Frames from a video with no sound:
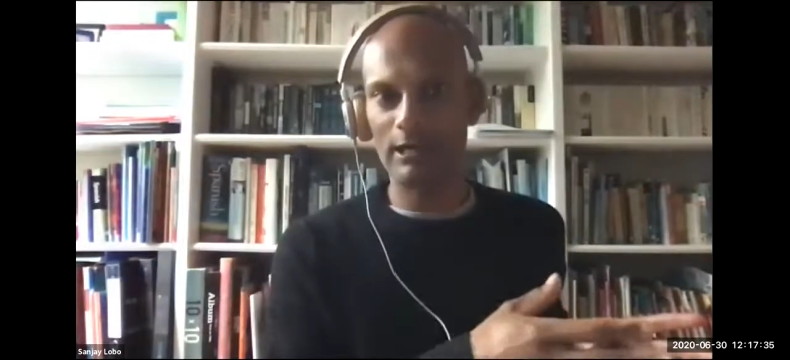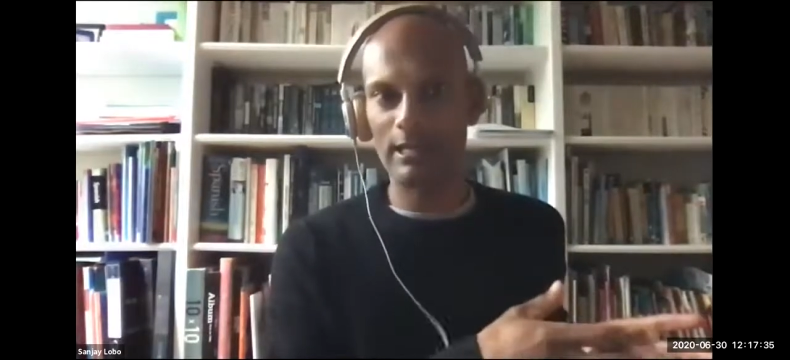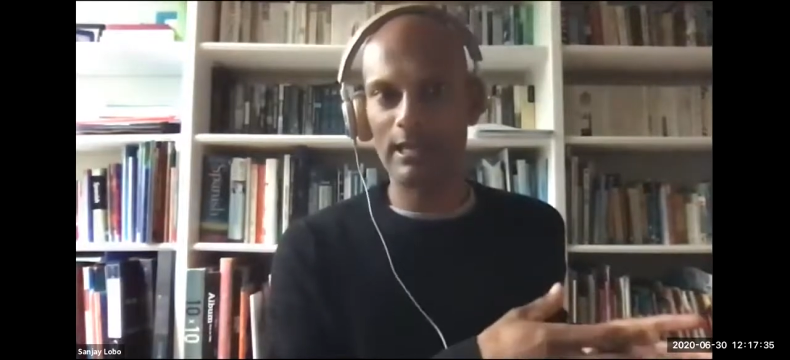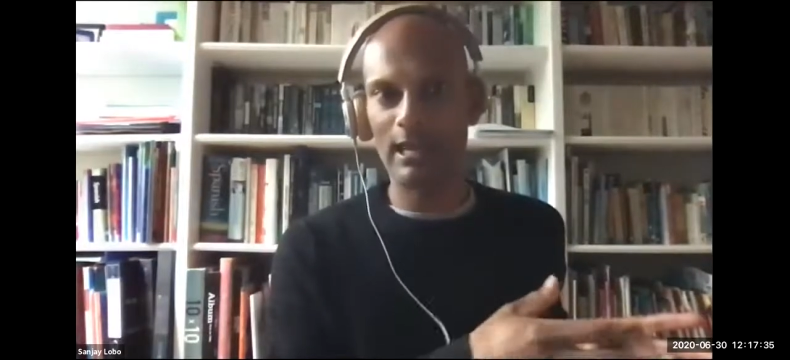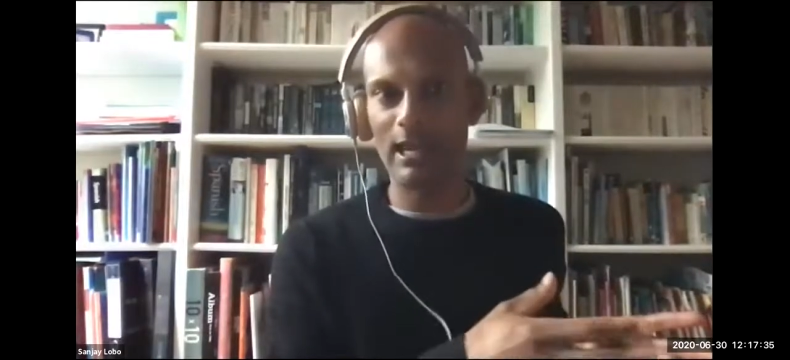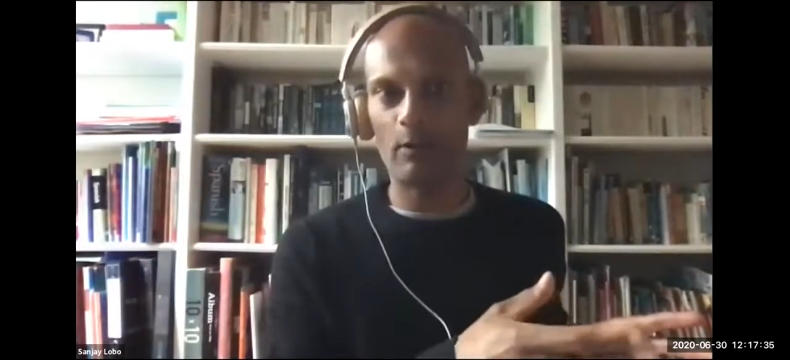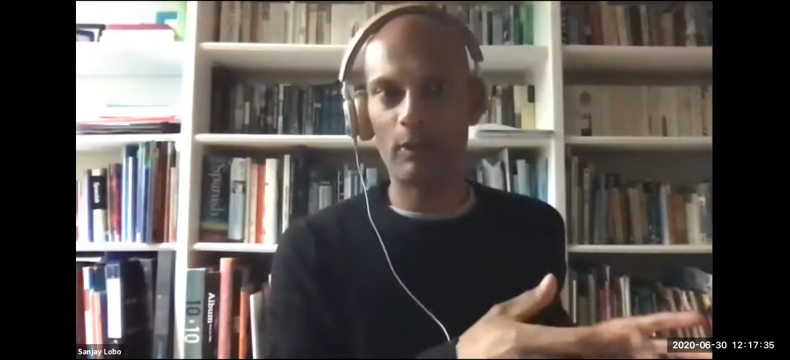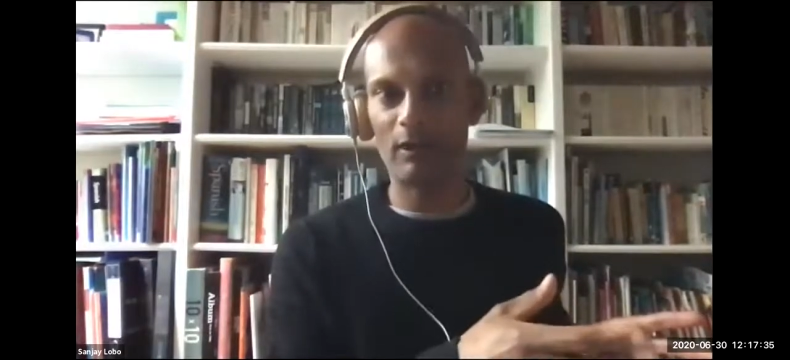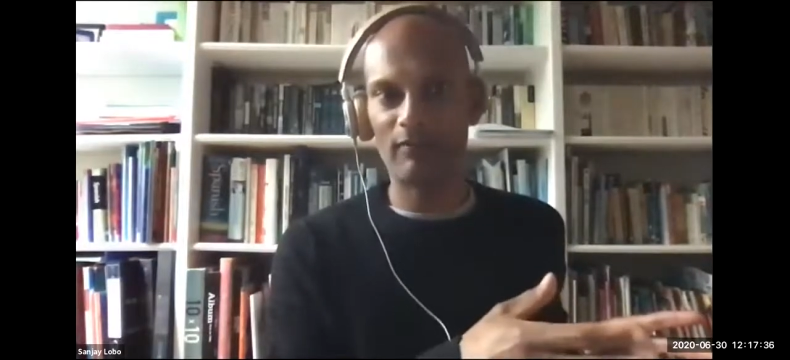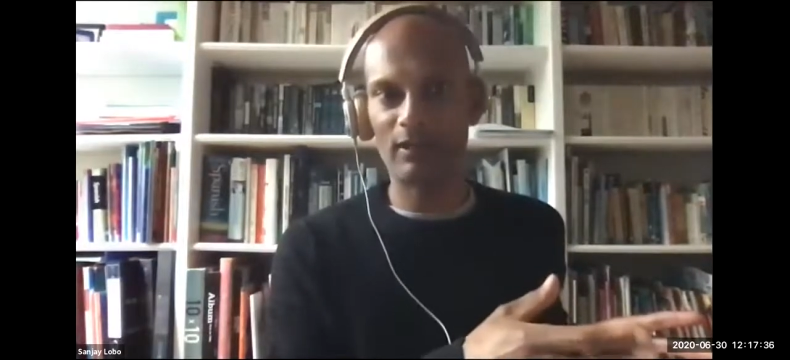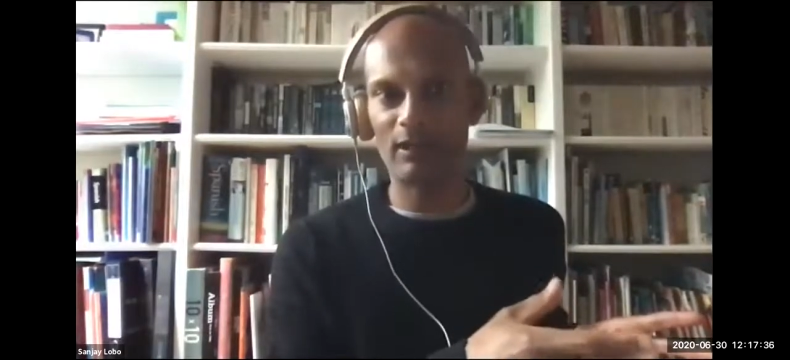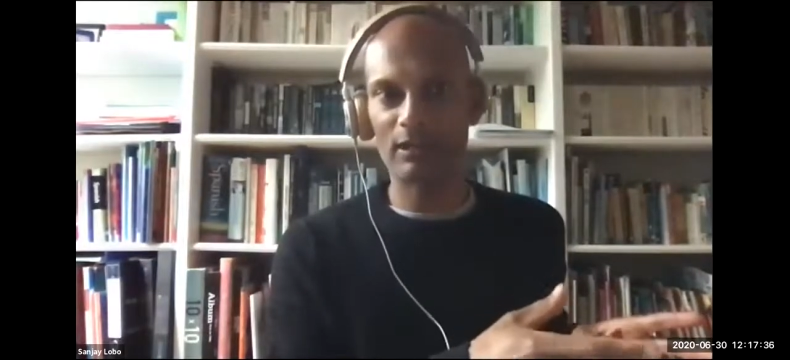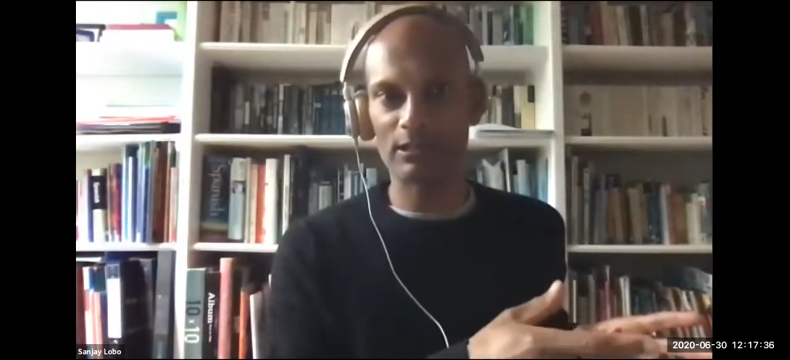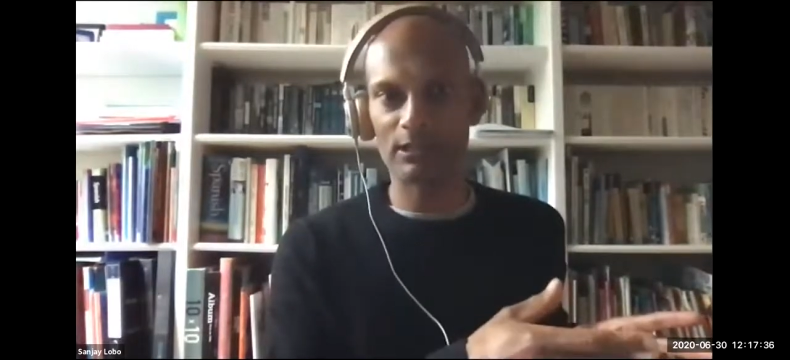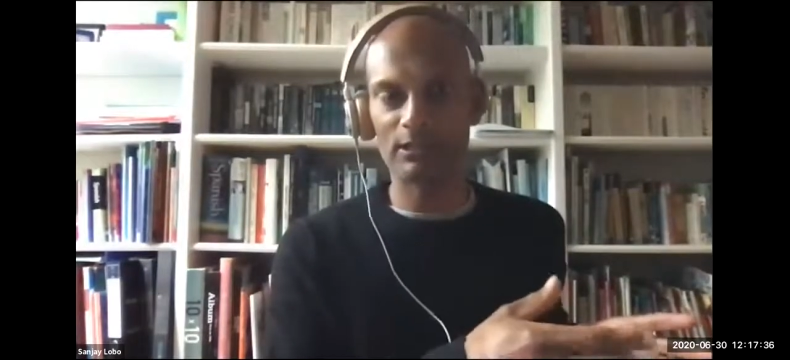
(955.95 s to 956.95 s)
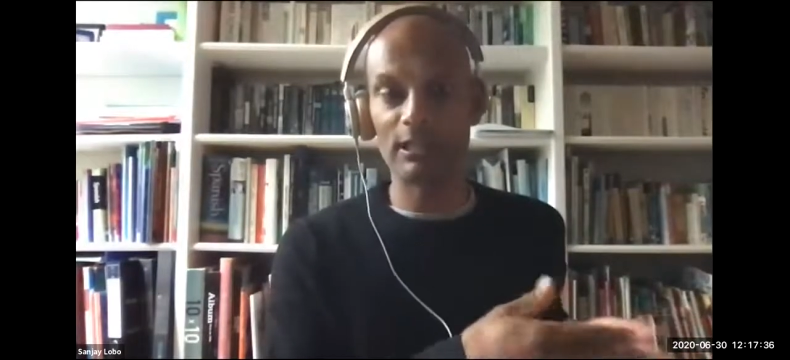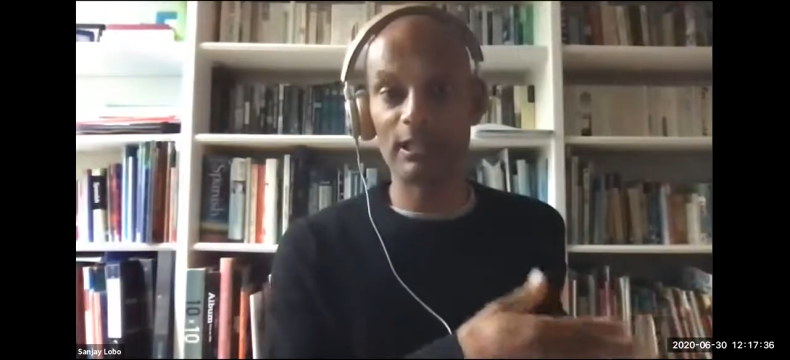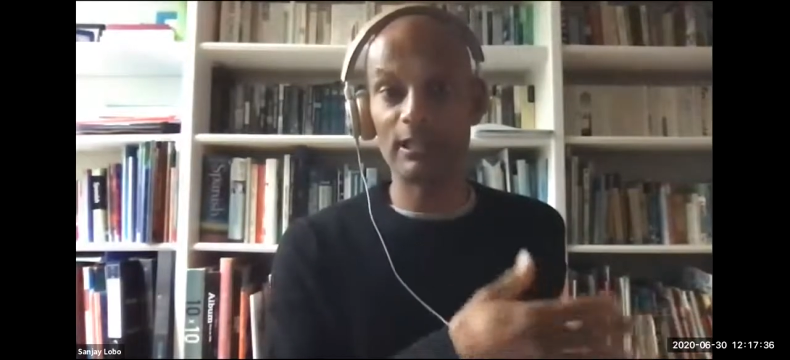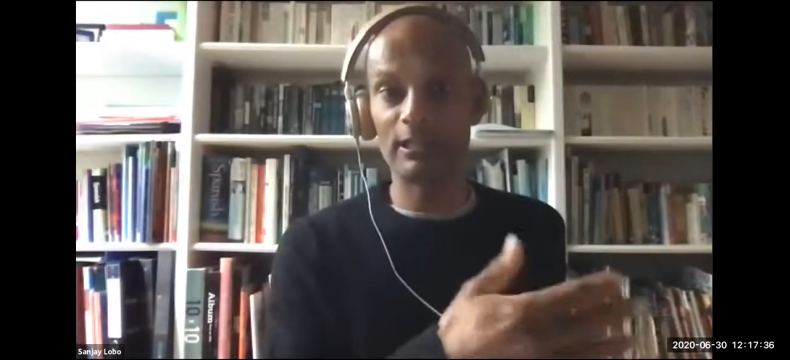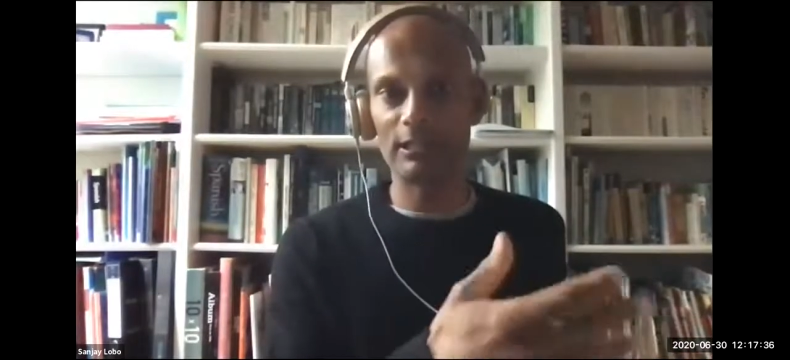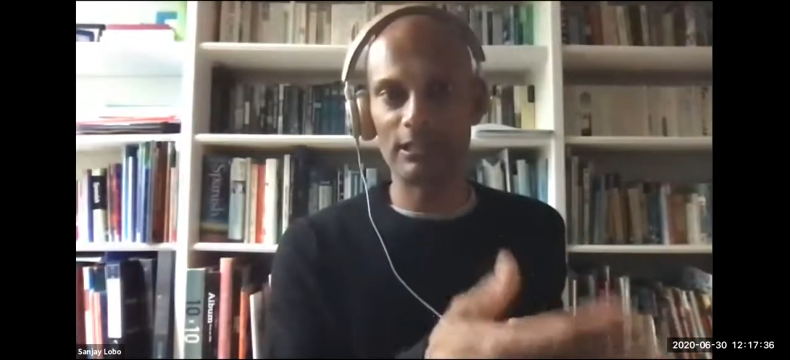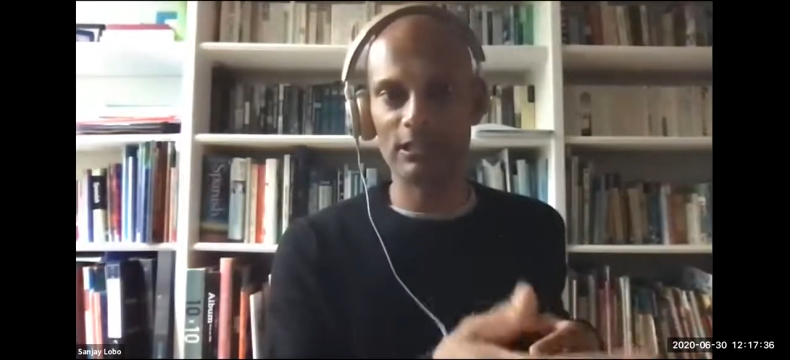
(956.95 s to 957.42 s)
in now where things are done
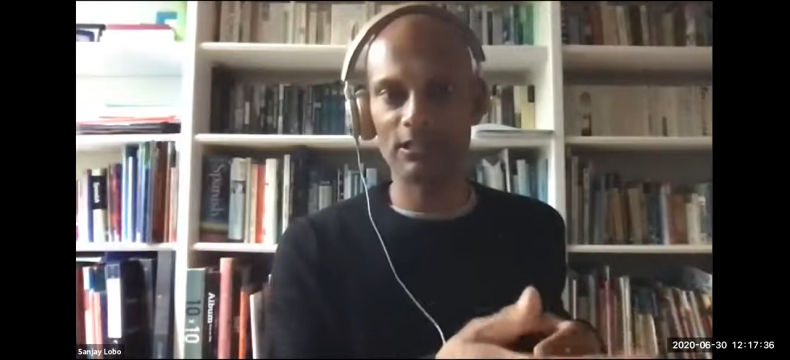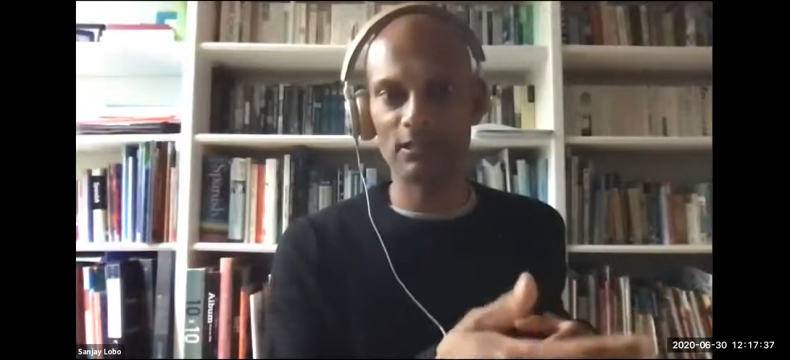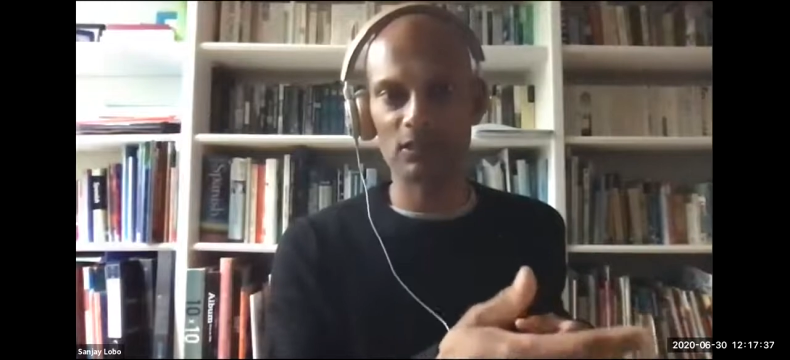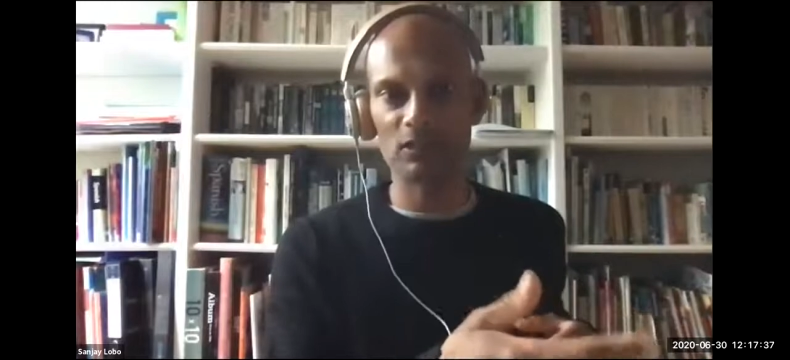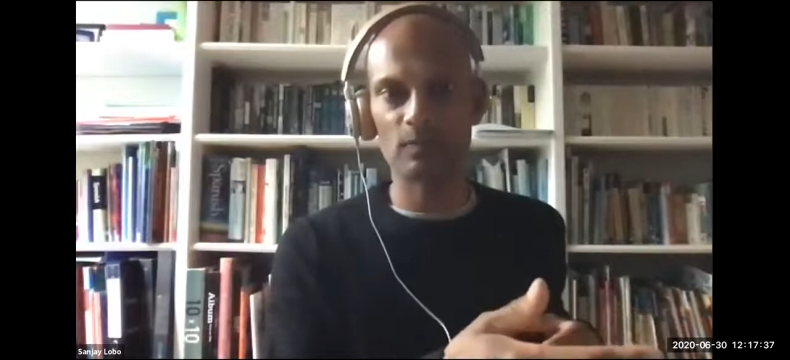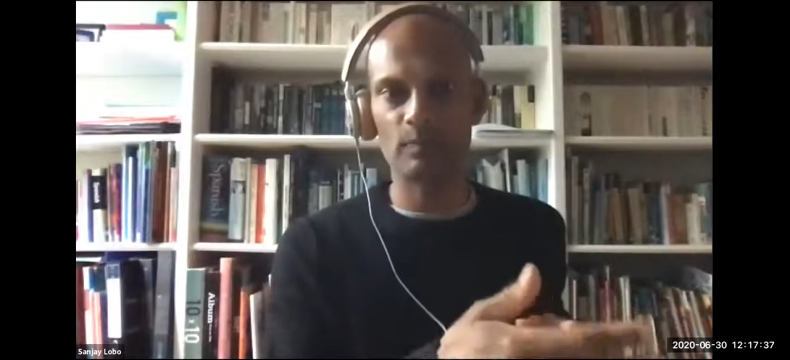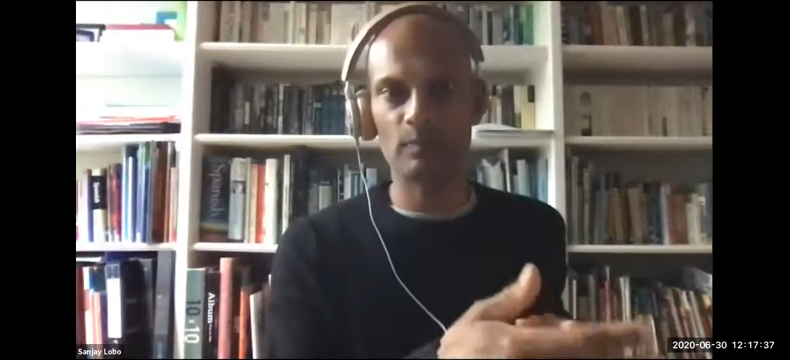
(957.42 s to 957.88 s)
at a distance.